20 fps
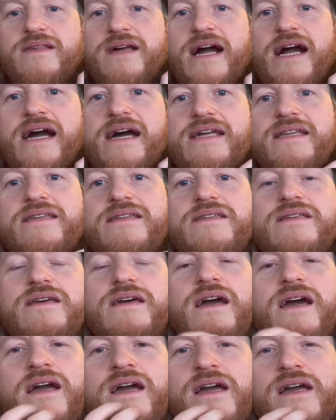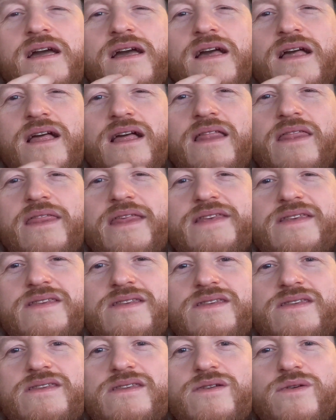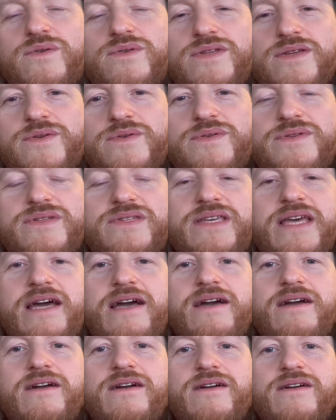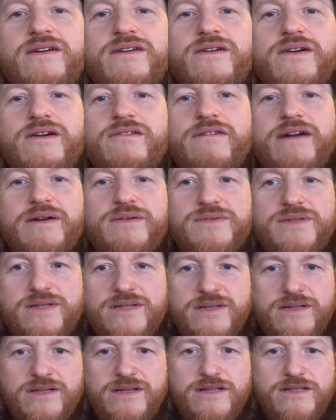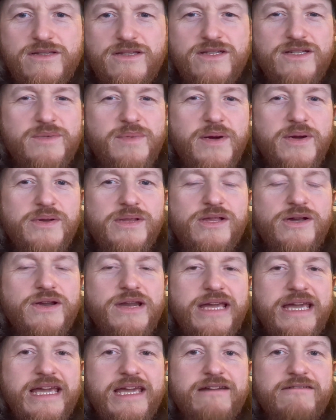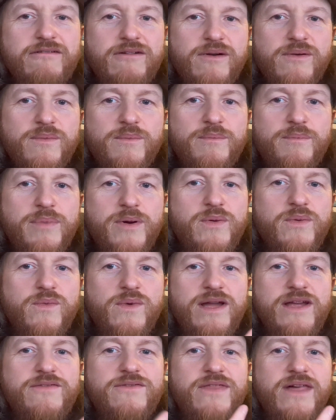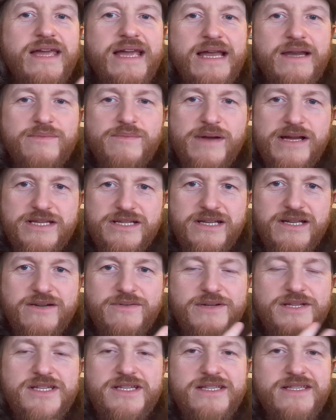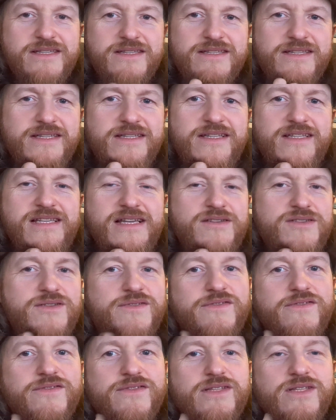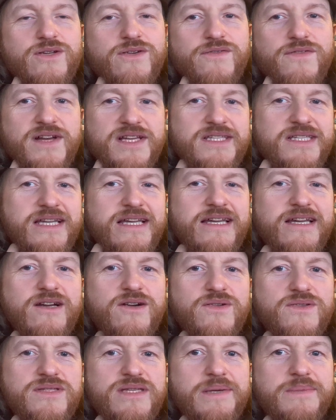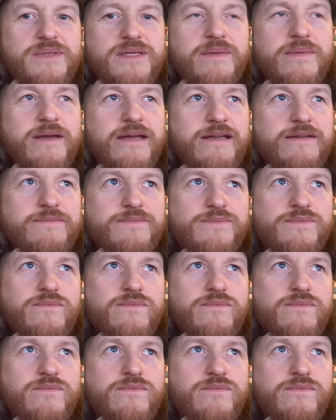And this is also set around the Napoleonic era, but if they had magic, which sounds like a sort of fascinating concept to me.